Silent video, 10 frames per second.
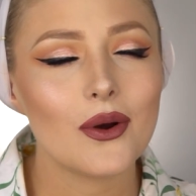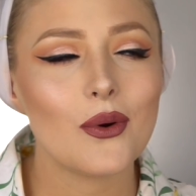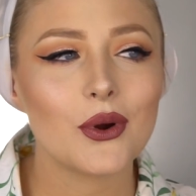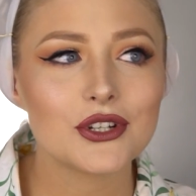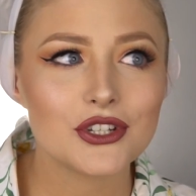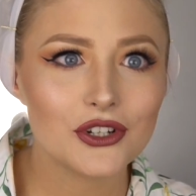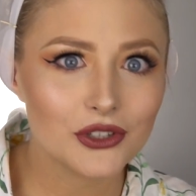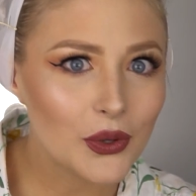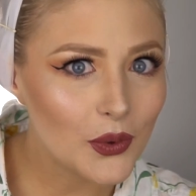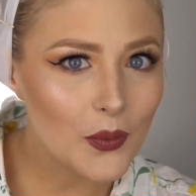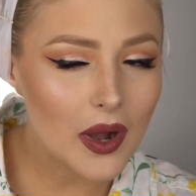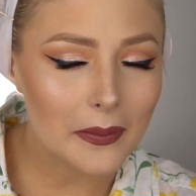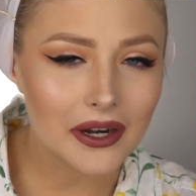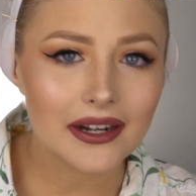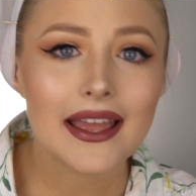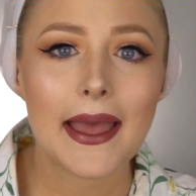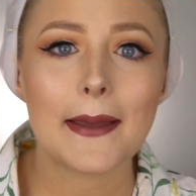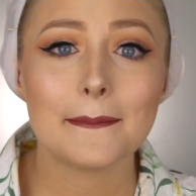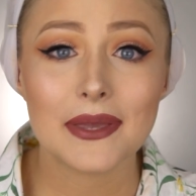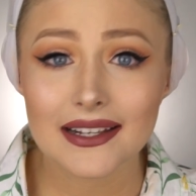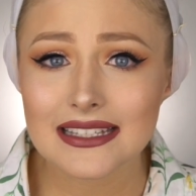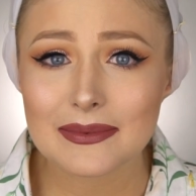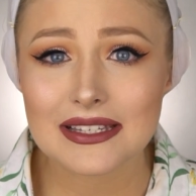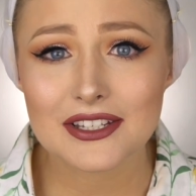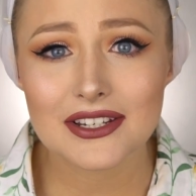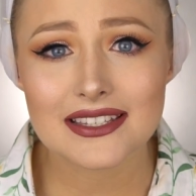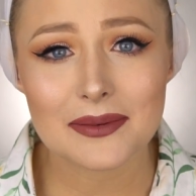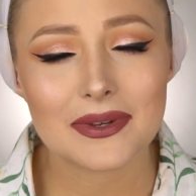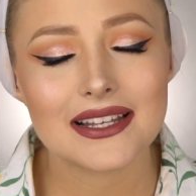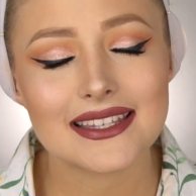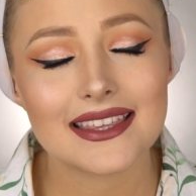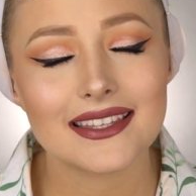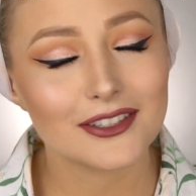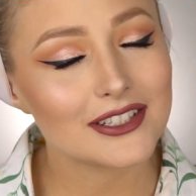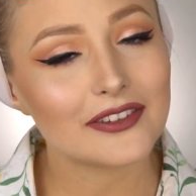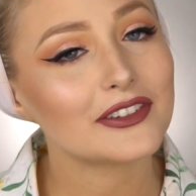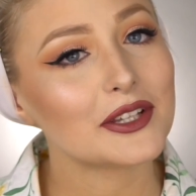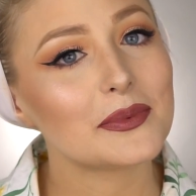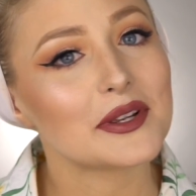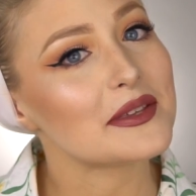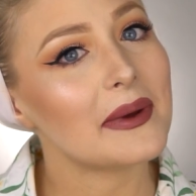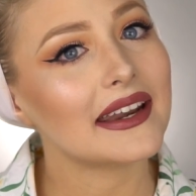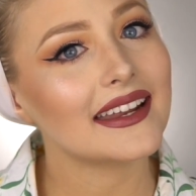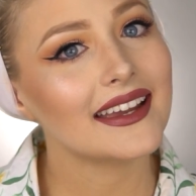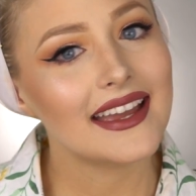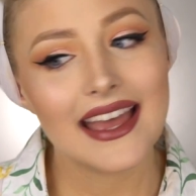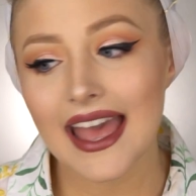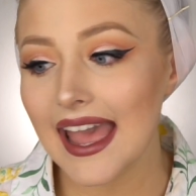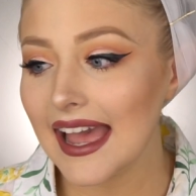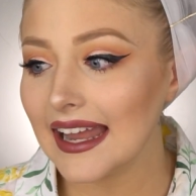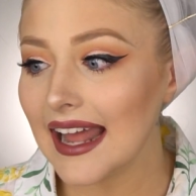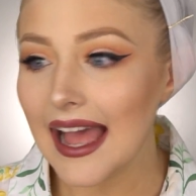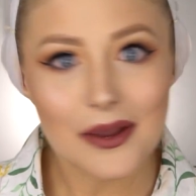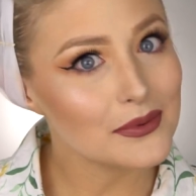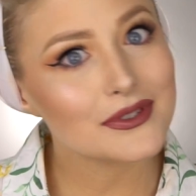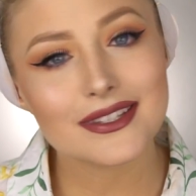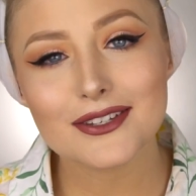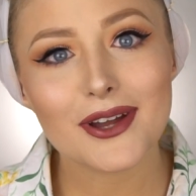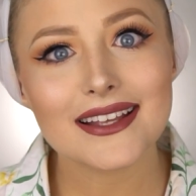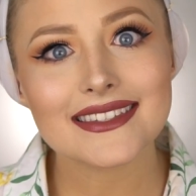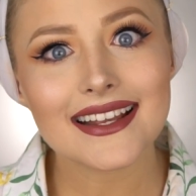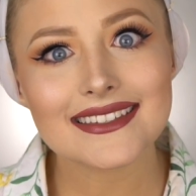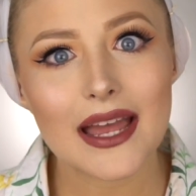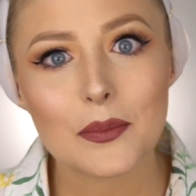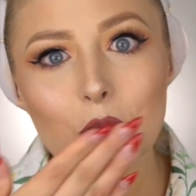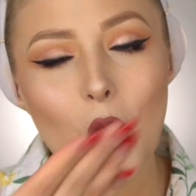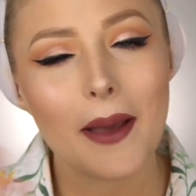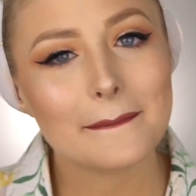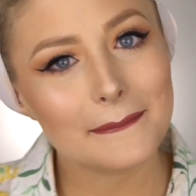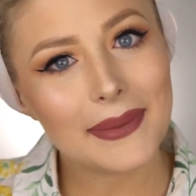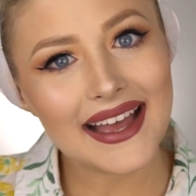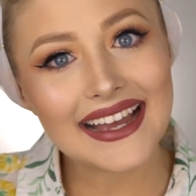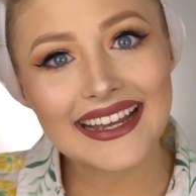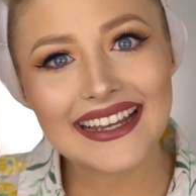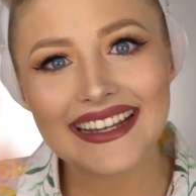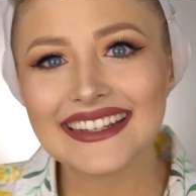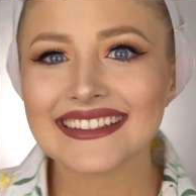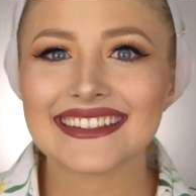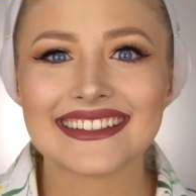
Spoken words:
or to your local Walmart and pick some of these goodies up because I think they're definitely worth the money. And I will see you guys next time. Bye!